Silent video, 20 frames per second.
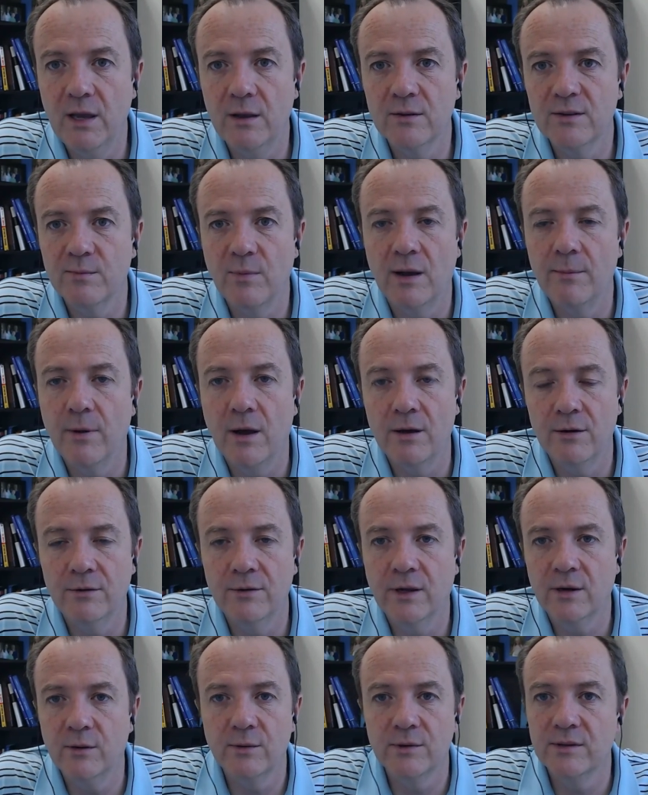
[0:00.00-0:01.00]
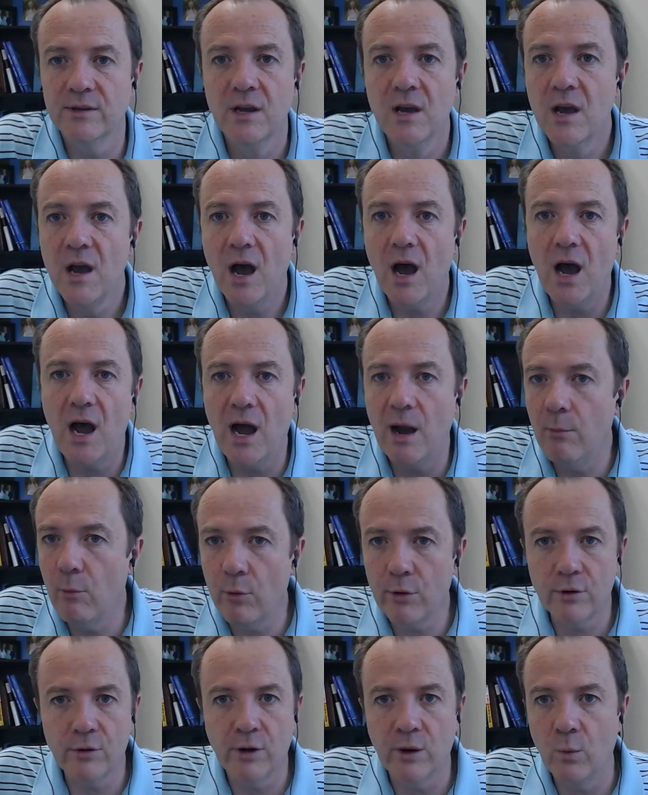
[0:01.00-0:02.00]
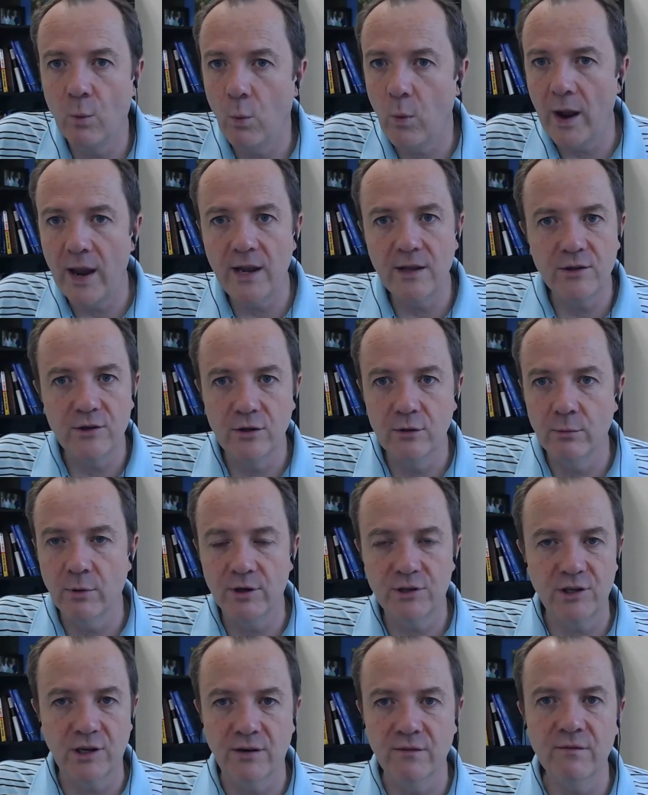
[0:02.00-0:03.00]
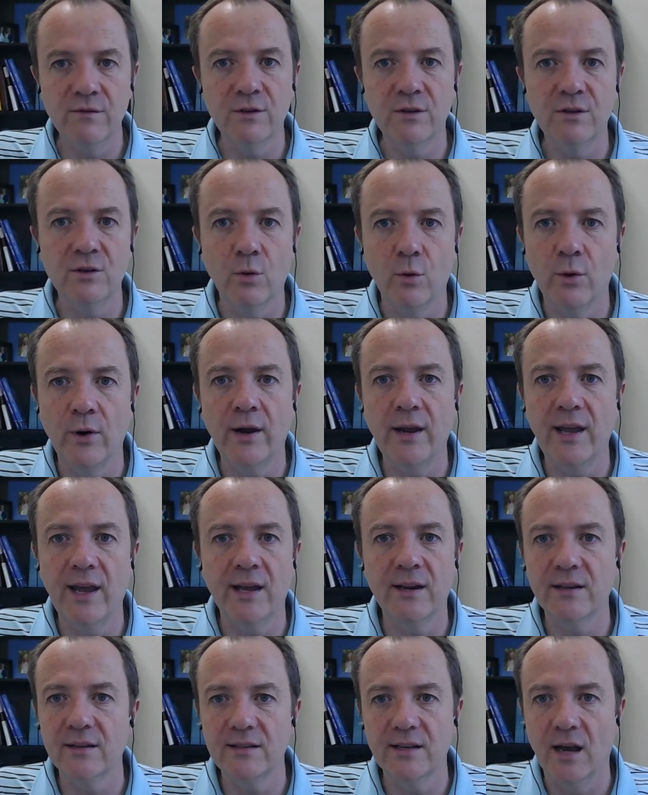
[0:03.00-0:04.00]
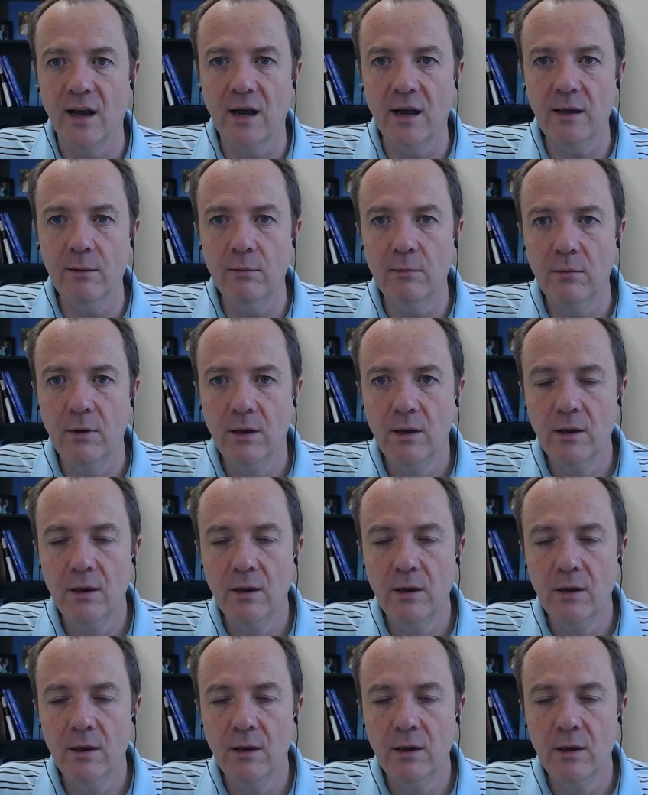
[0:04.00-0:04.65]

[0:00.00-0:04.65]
It was my bottleneck was I'm ordering way too much inventory at a time.